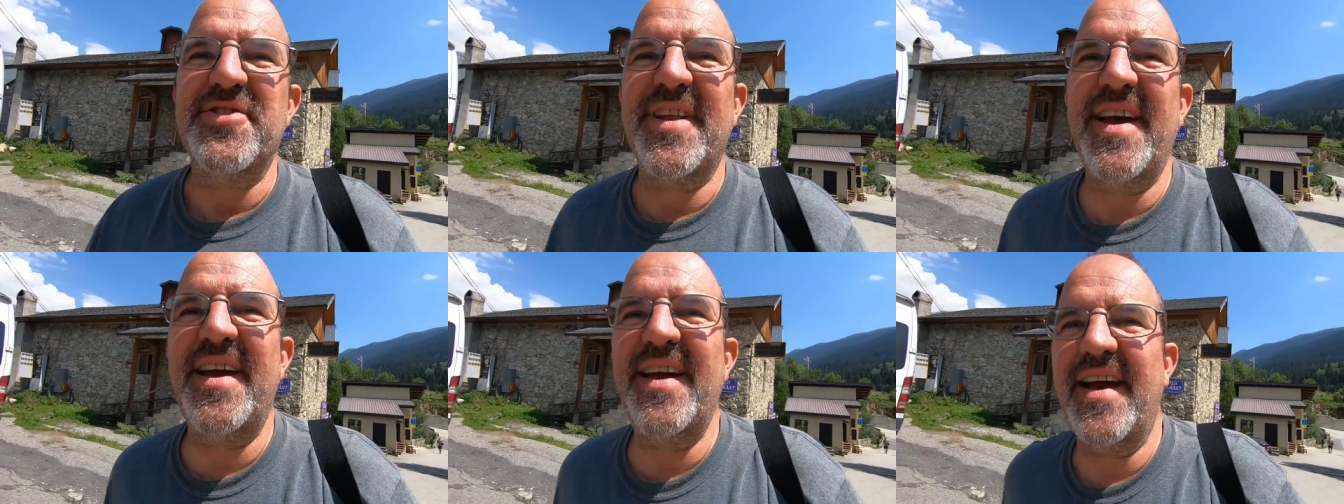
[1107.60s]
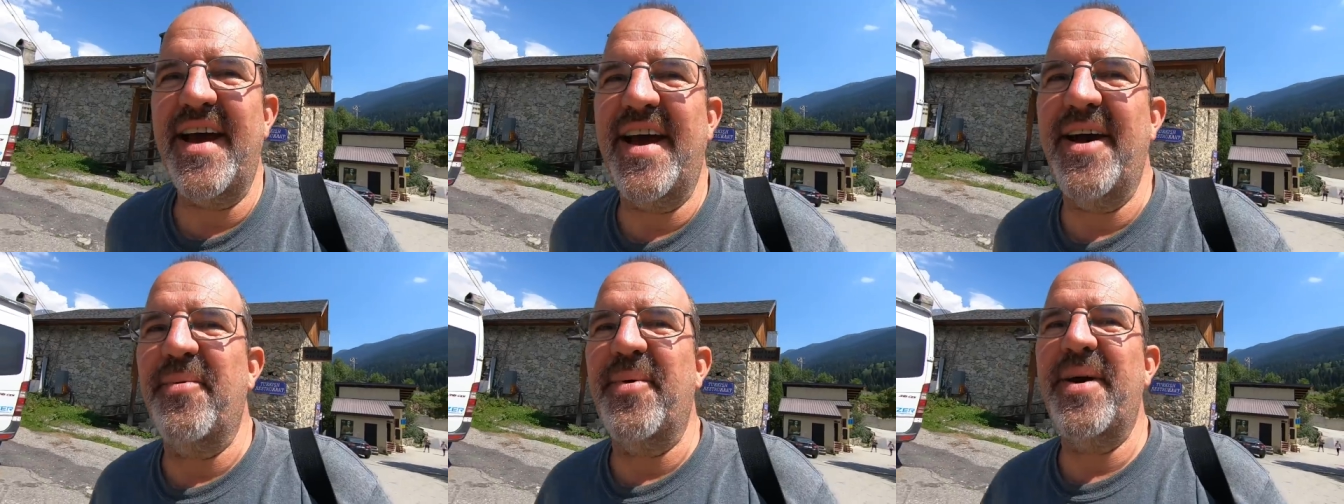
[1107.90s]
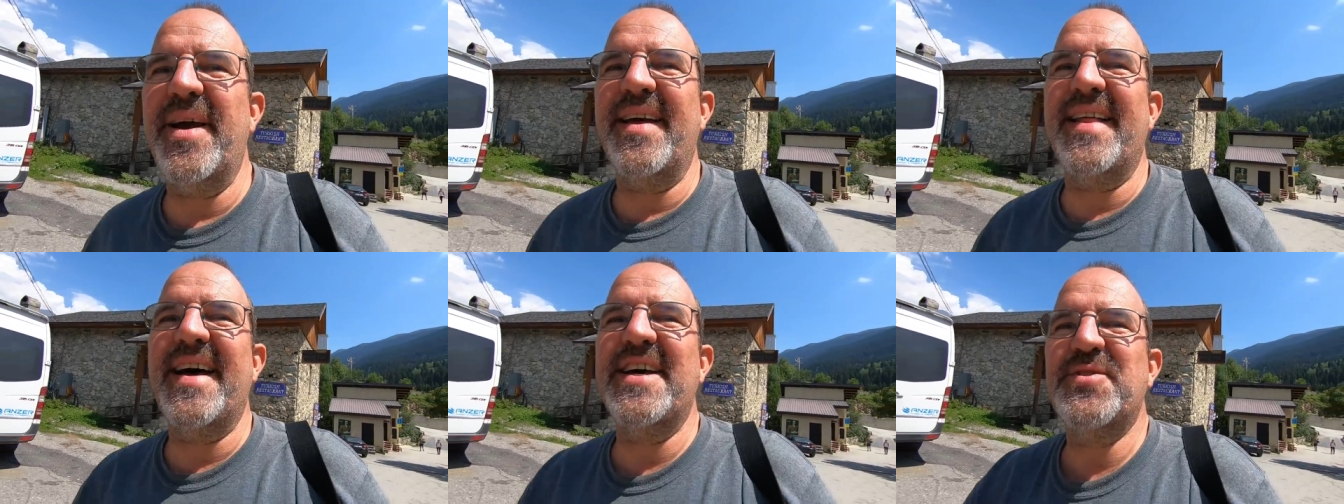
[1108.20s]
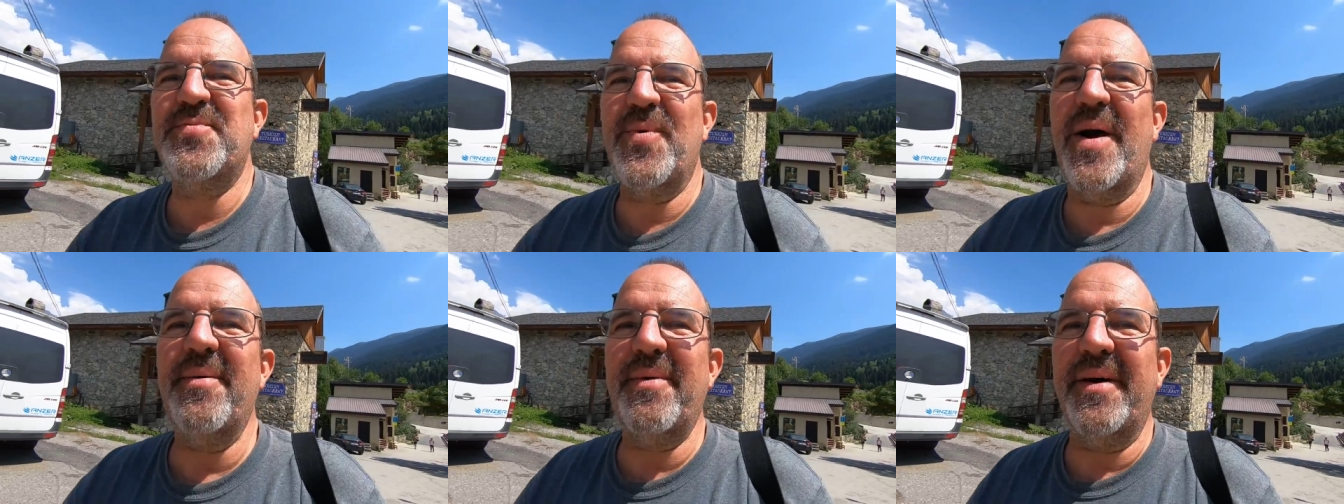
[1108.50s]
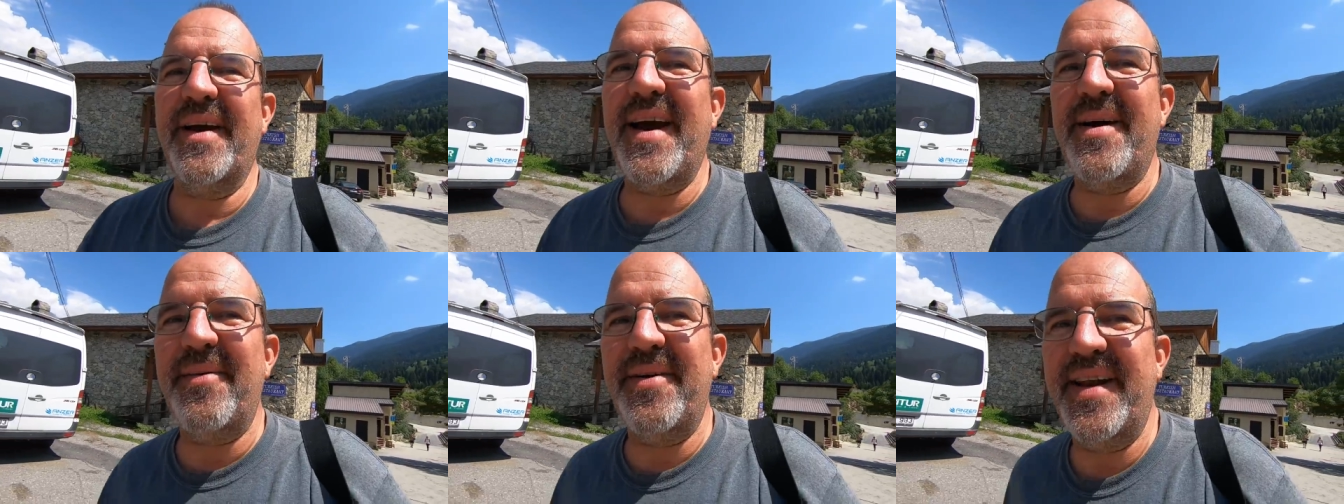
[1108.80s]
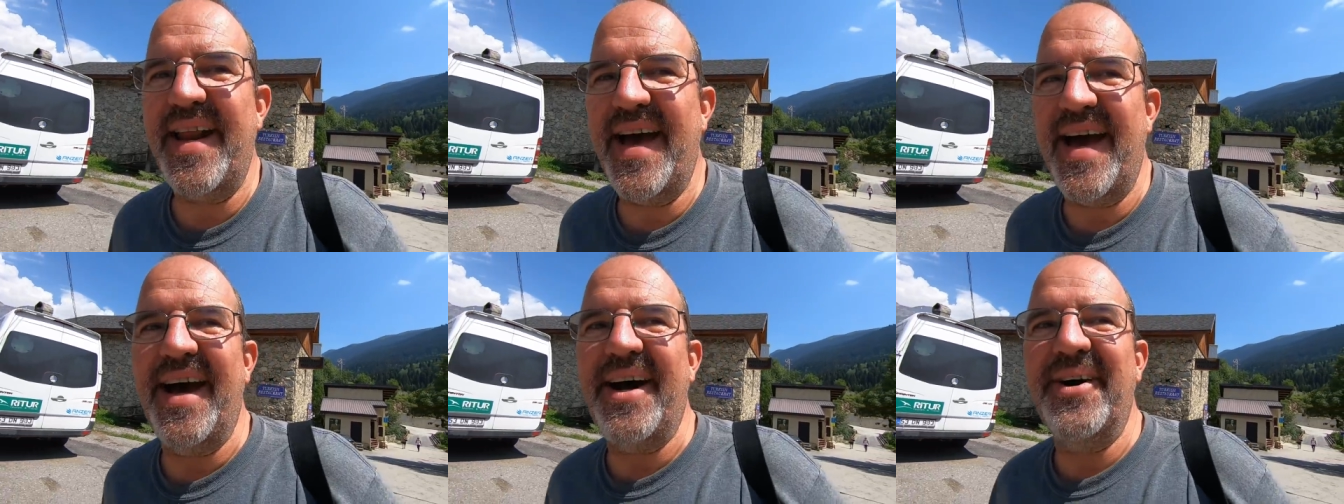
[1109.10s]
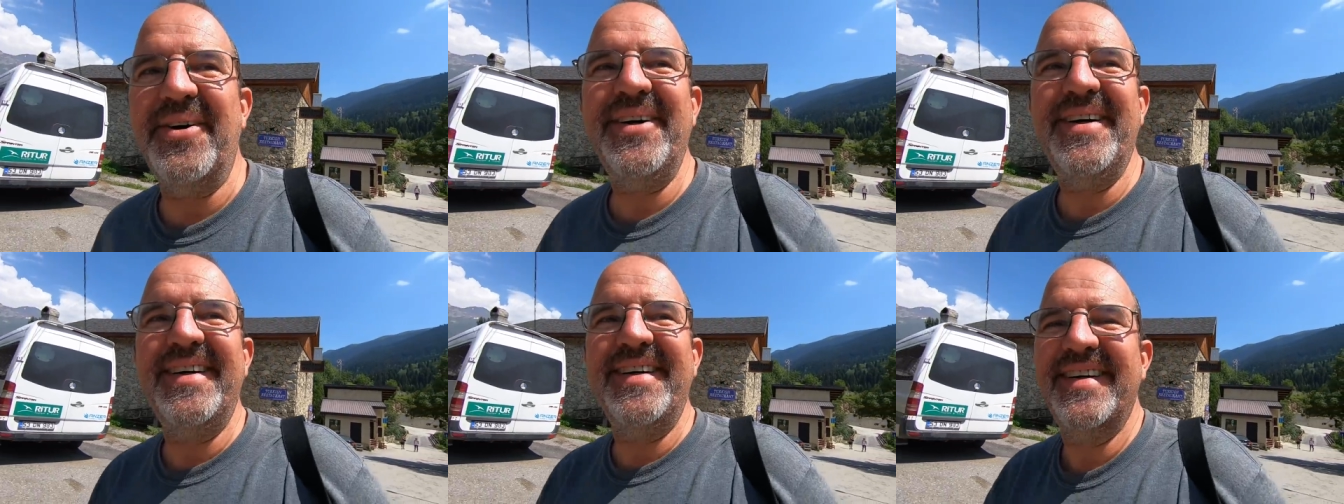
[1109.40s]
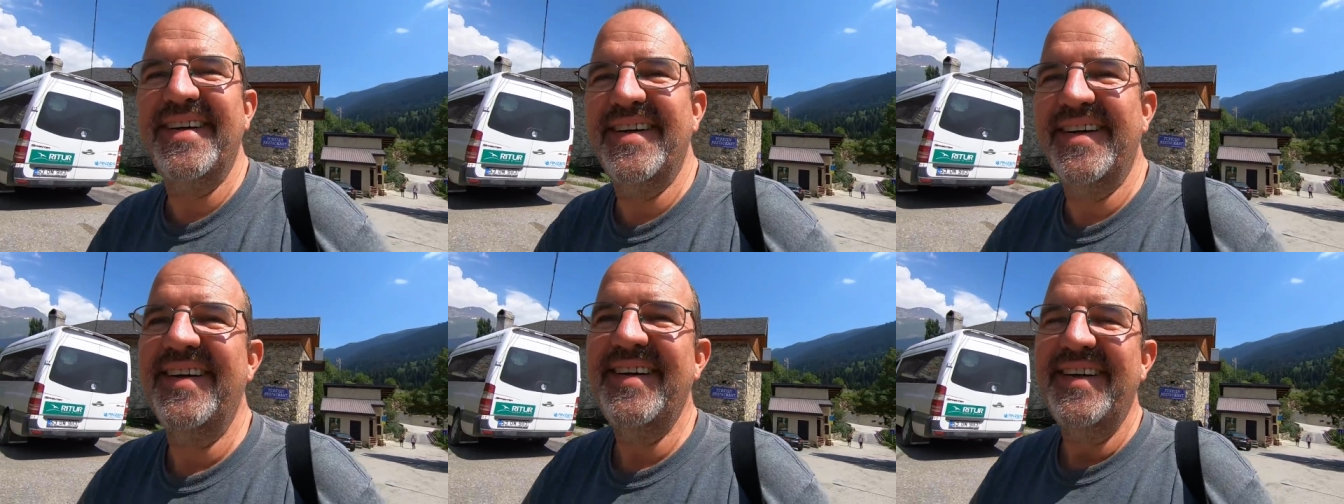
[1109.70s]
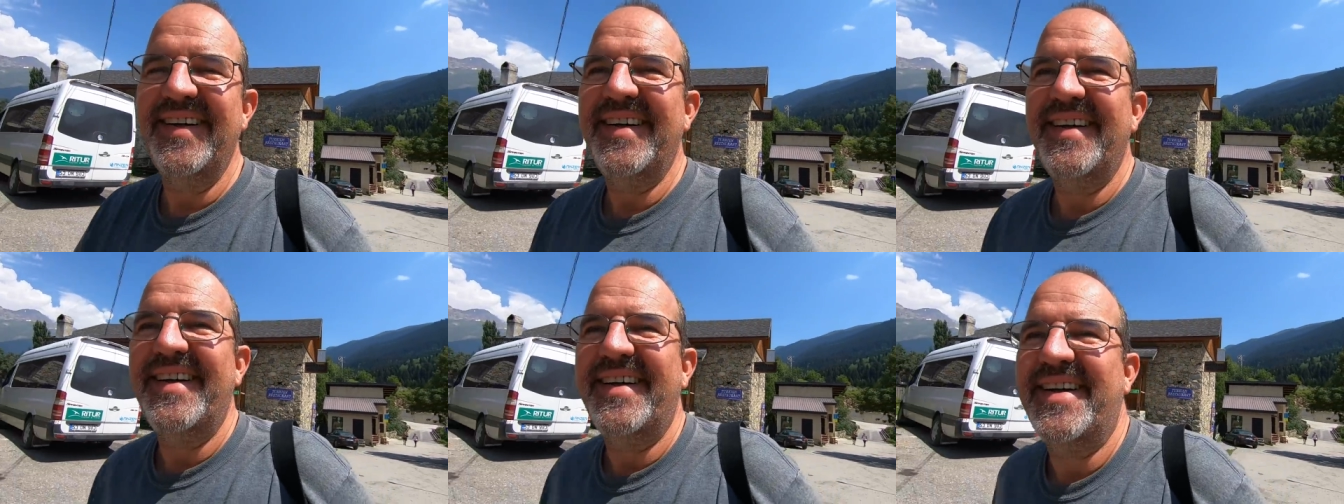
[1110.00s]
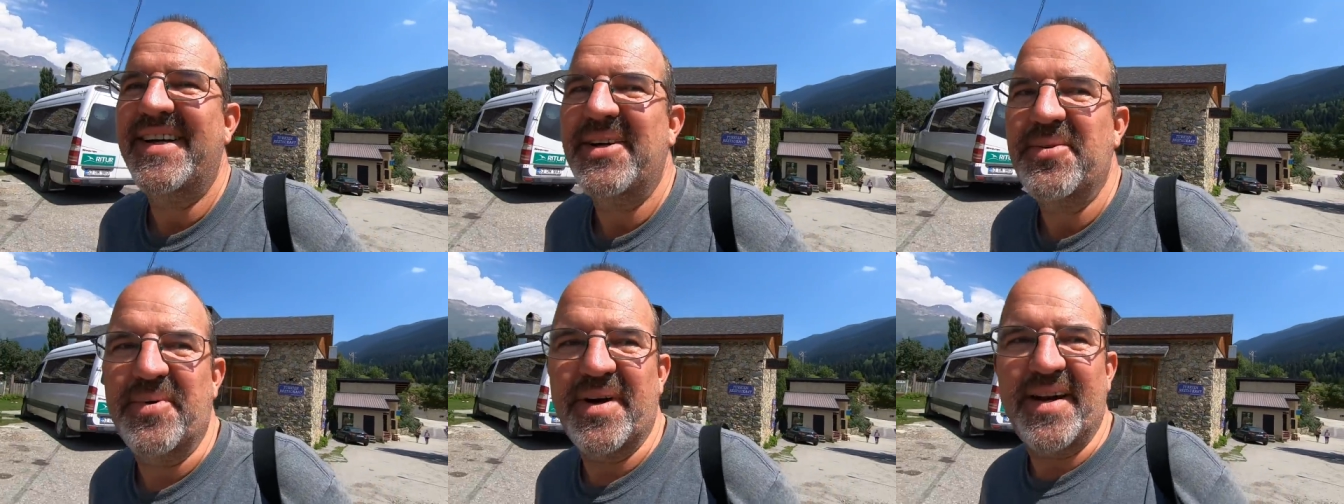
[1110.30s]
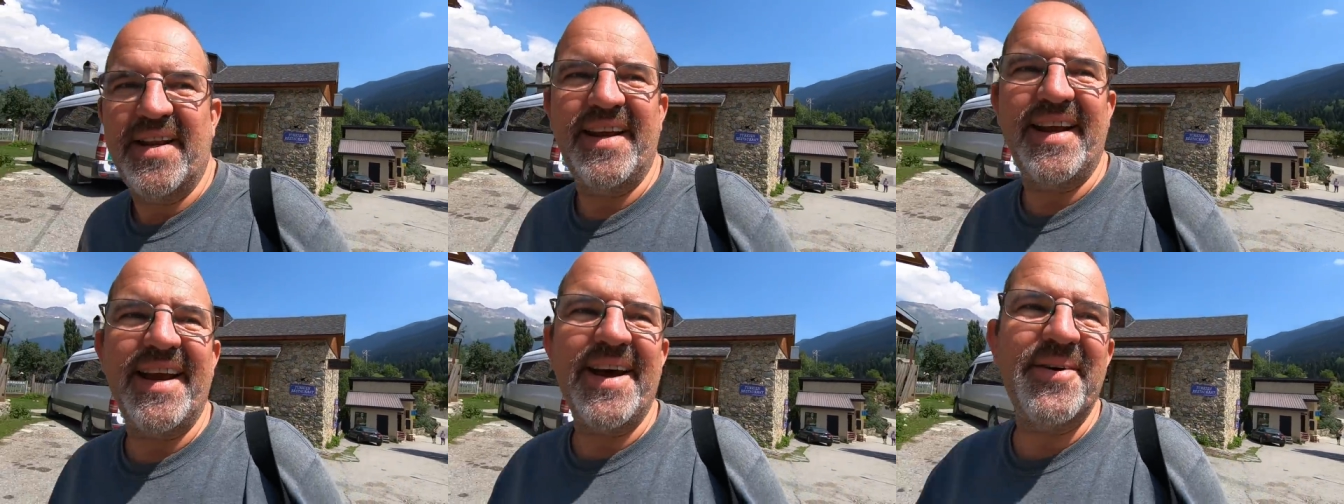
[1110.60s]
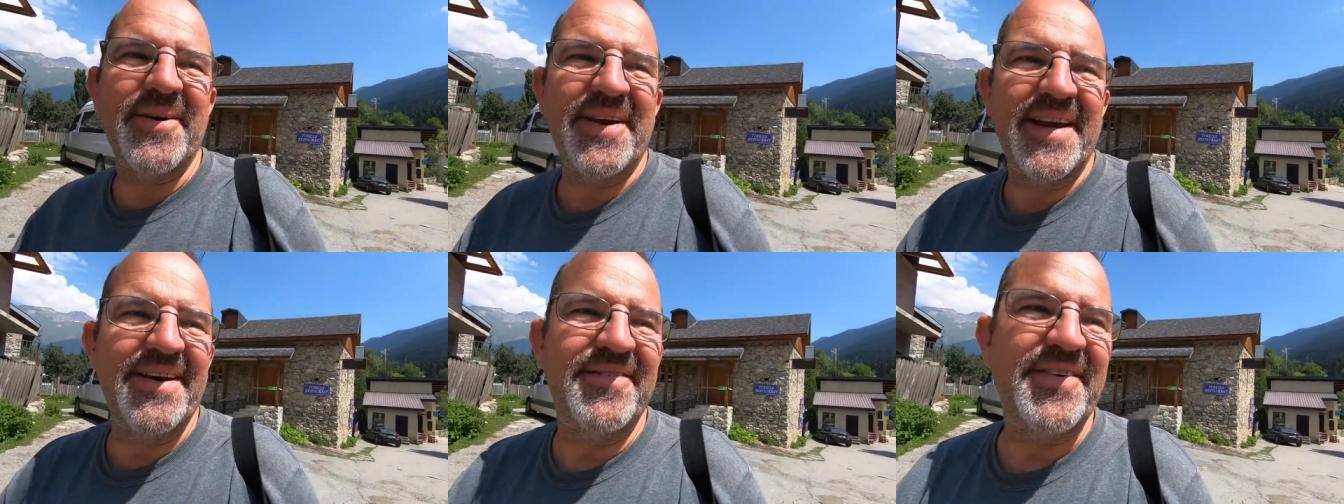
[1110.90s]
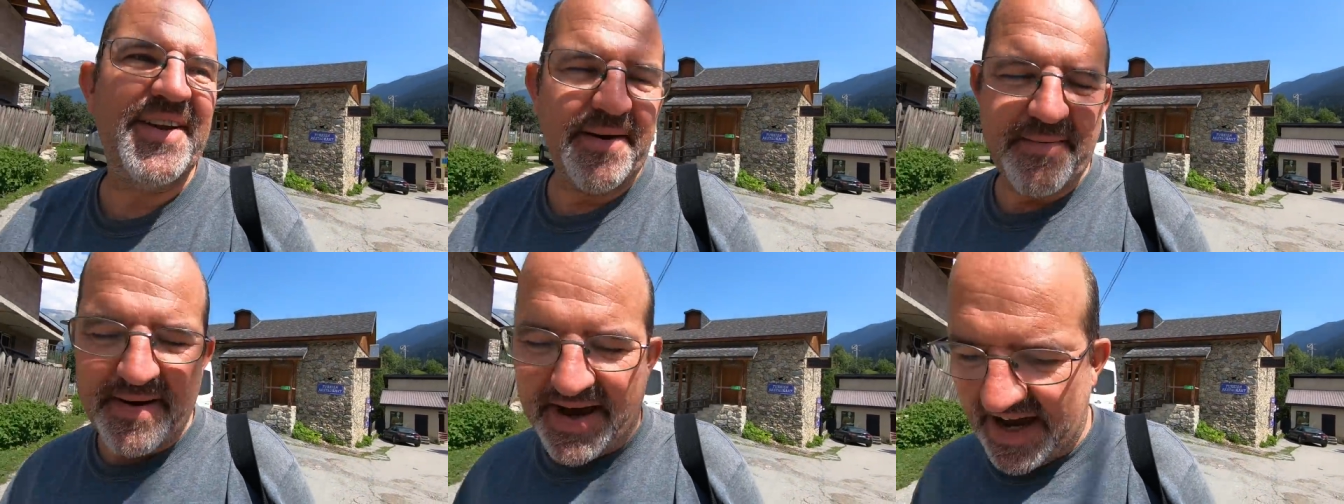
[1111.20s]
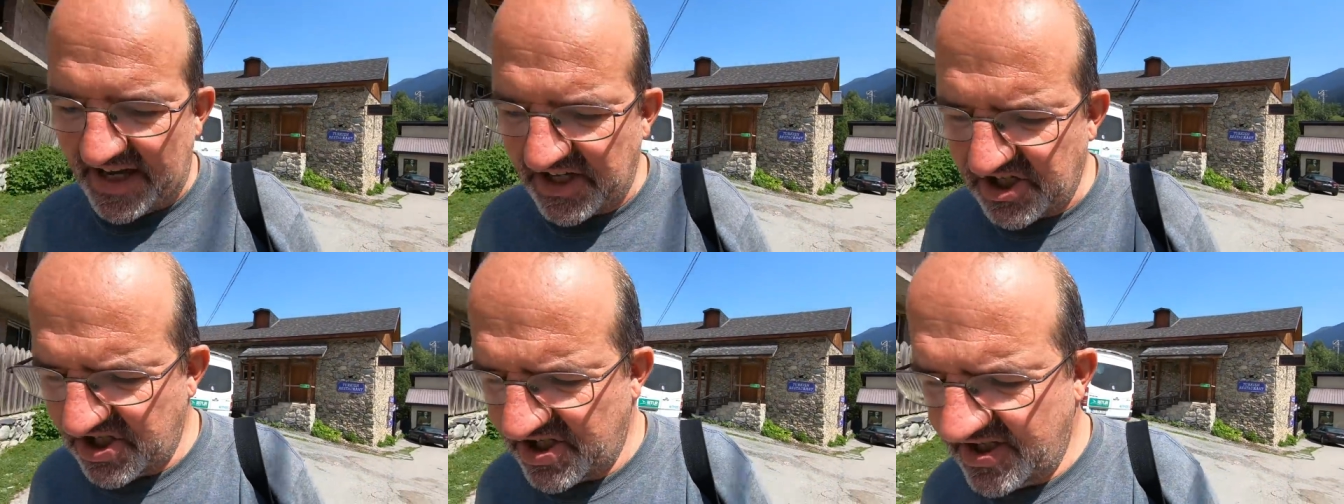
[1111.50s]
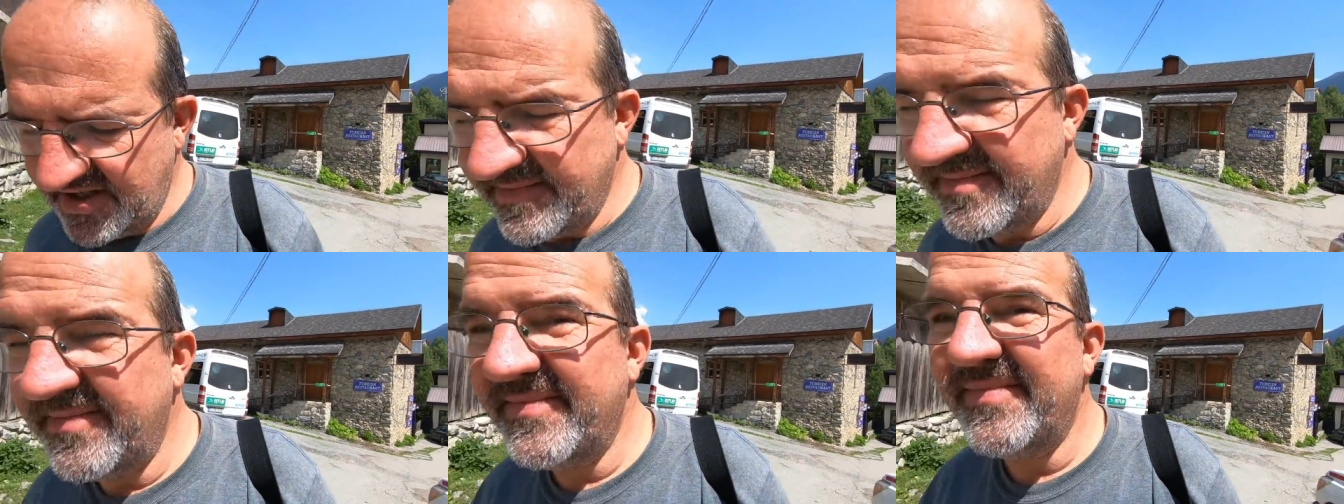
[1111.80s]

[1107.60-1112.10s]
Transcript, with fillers: So there you go, we, that's where we're going now. We're gonna go and give it a bash.